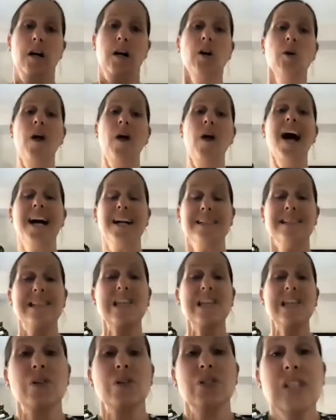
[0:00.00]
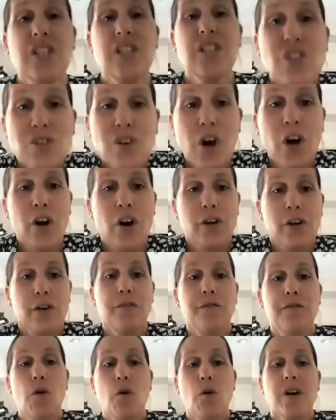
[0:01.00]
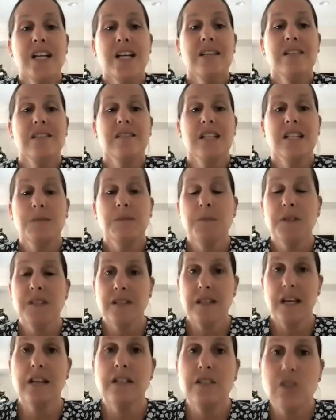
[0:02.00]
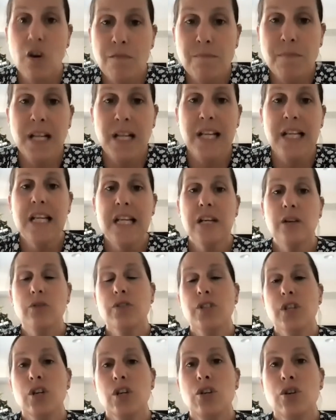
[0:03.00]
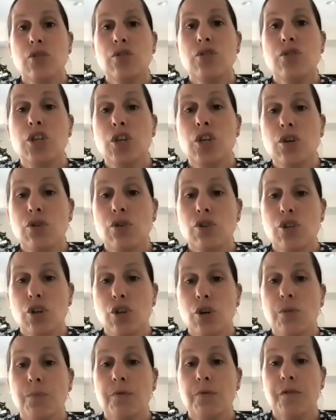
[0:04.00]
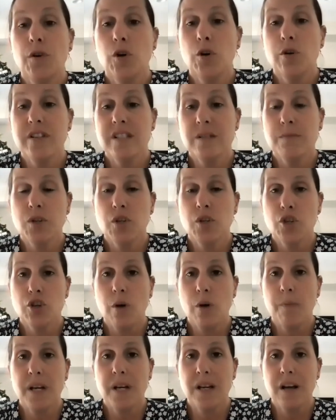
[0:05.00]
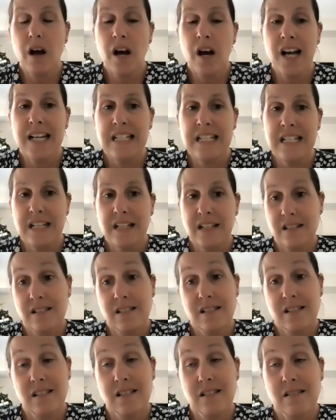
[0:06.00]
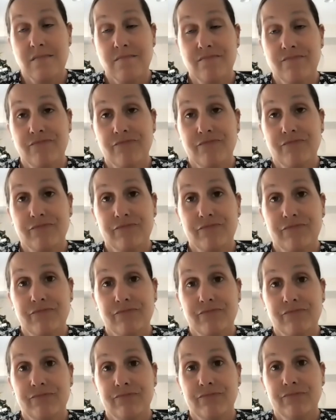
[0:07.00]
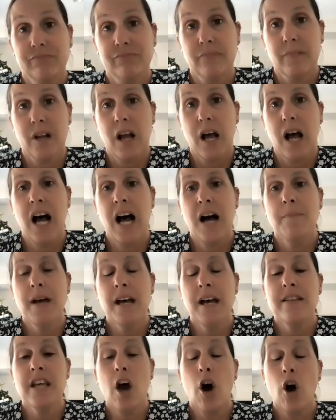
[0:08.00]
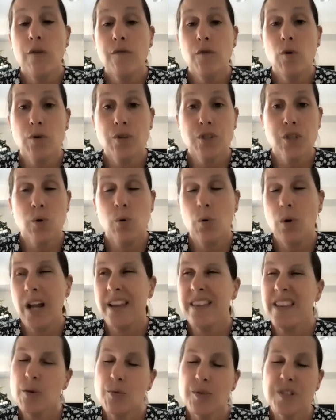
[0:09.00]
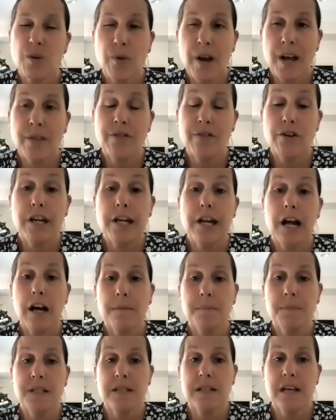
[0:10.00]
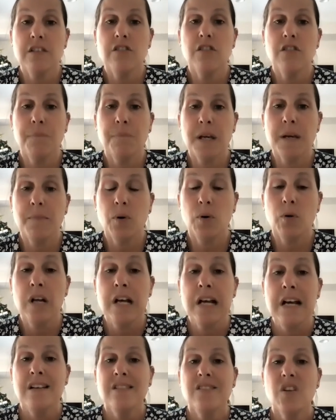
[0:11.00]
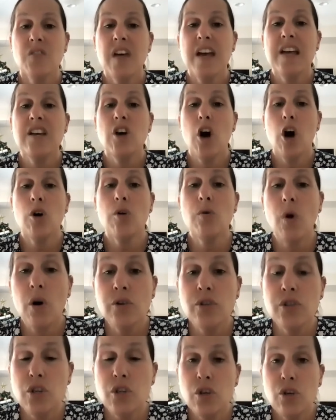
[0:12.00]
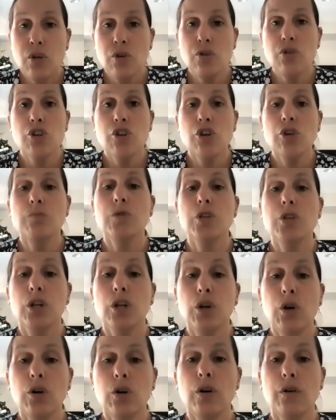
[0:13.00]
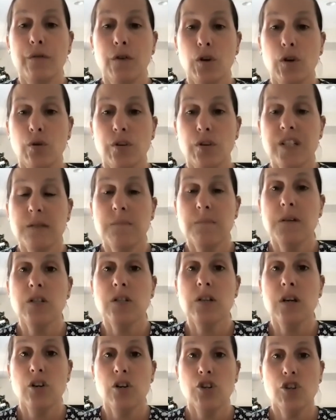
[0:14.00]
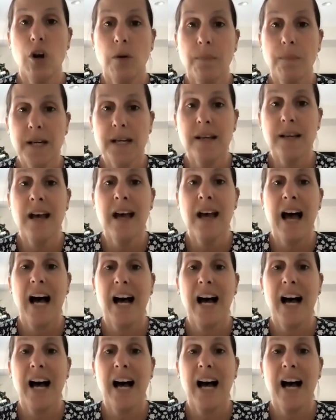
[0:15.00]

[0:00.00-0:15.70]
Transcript: All right, so did you know forty-six percent of millennials use YouTube for Christmas shopping ideas? Um, and the overall score, I think, was around thirty-nine percent of people. So they go onto YouTube to look for Christmas shopping